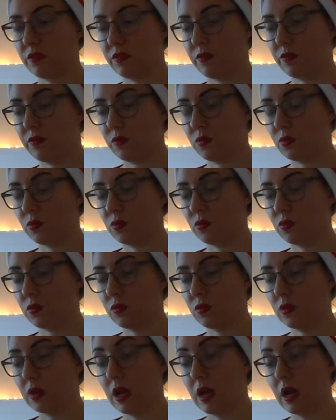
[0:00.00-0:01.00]
for
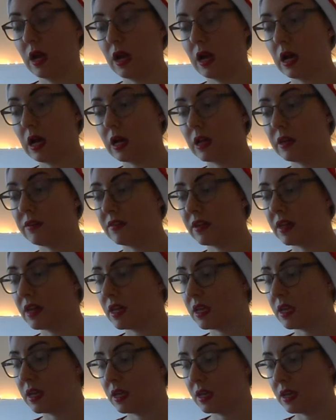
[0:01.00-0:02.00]

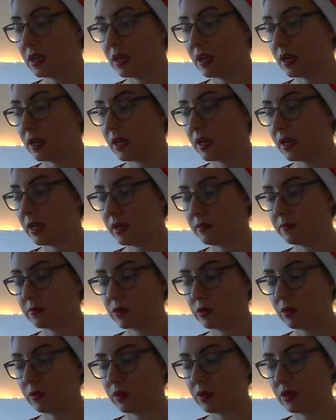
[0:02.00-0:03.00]
Ivy,
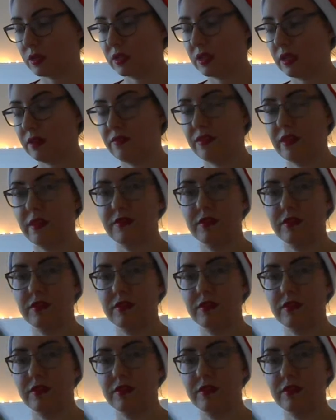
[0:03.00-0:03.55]
so I'm going to see if they've